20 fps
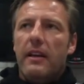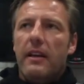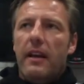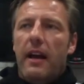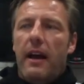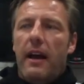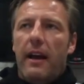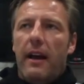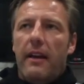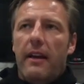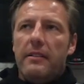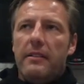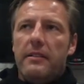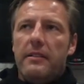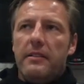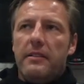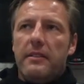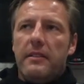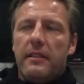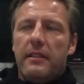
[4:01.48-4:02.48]

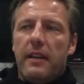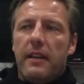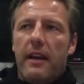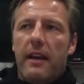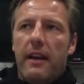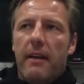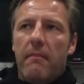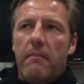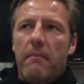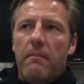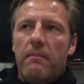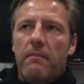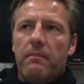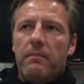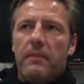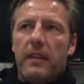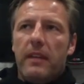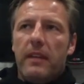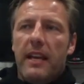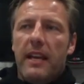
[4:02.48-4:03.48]
And
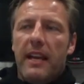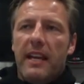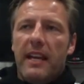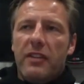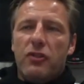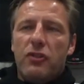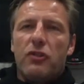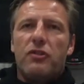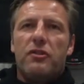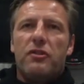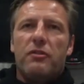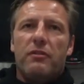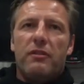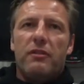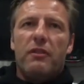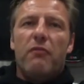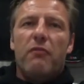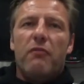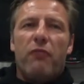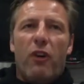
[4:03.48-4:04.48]
it's just
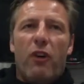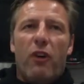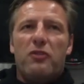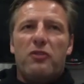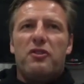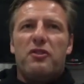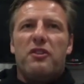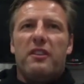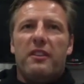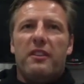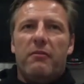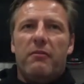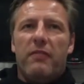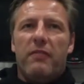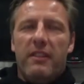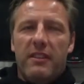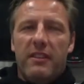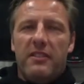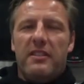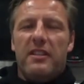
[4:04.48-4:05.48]
unfortunate that we're
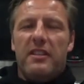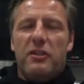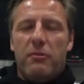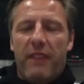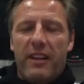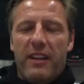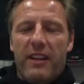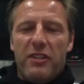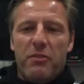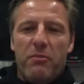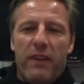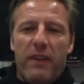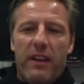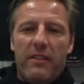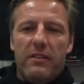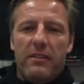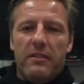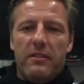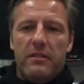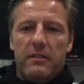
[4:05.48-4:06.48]
in the situation where
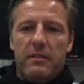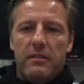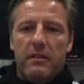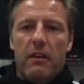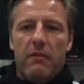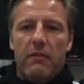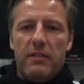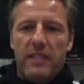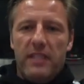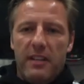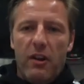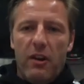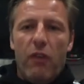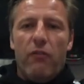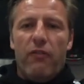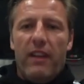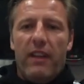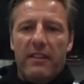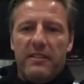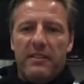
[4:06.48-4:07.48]
there's obviously no
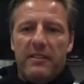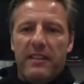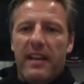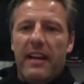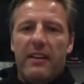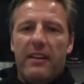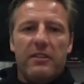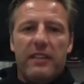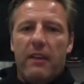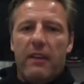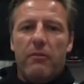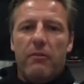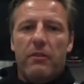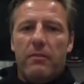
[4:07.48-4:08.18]
fans there, because that would have